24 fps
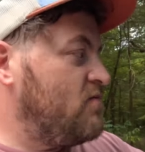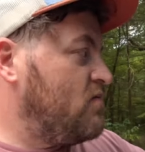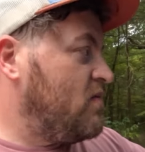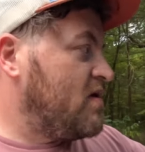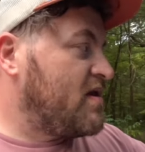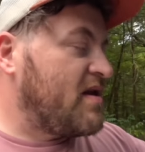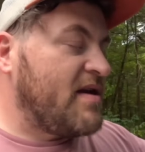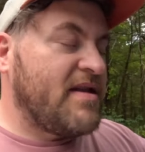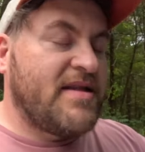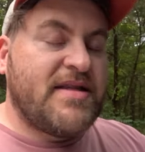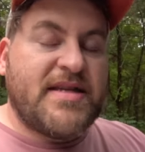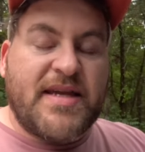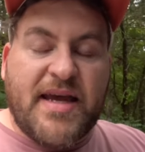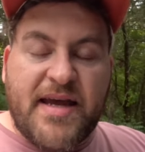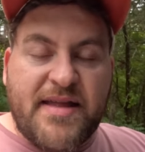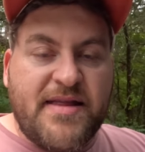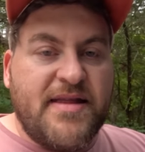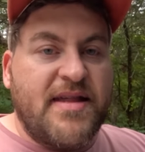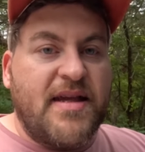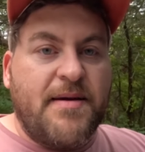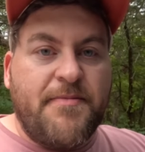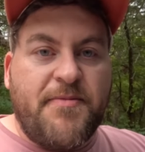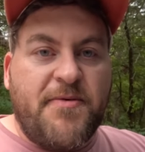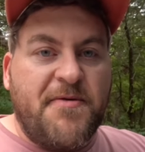It was a dead
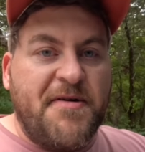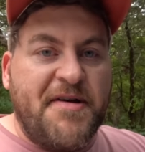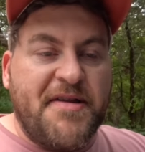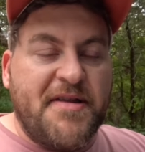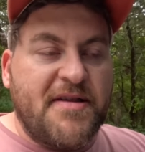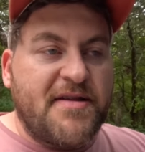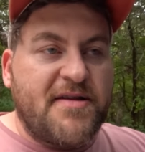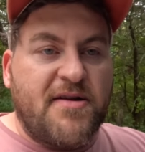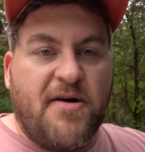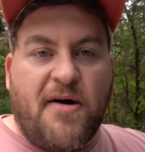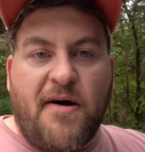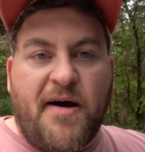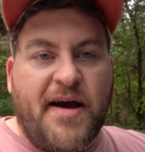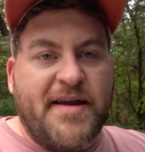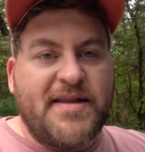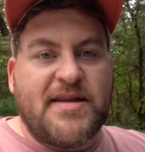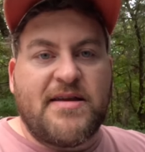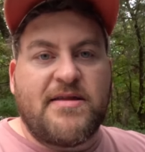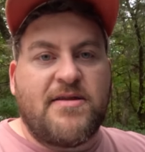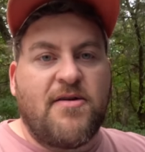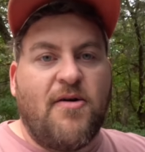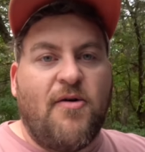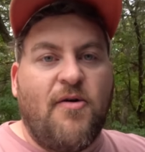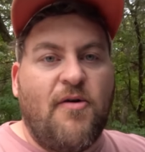simple install. I
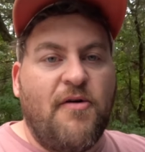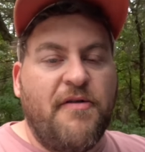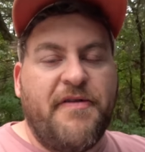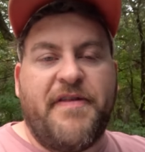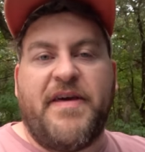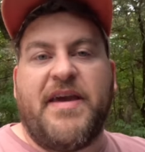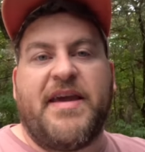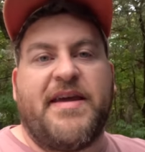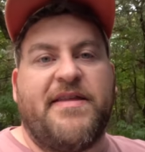did the whole thing